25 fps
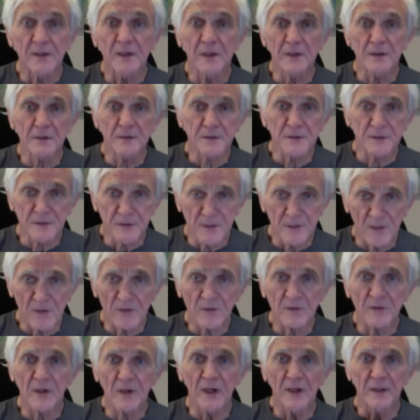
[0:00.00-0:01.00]
There's that
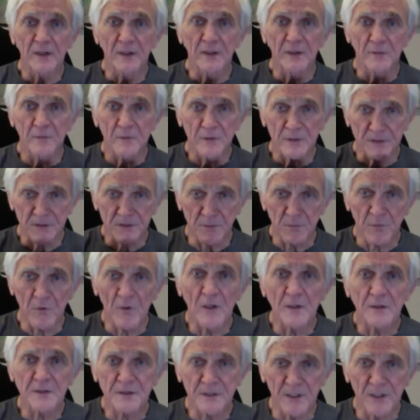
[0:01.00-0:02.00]
idea of
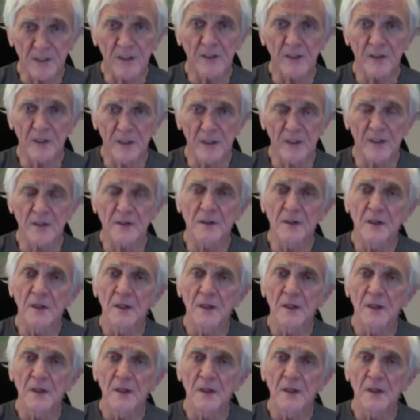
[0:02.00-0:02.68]
reciprocity again.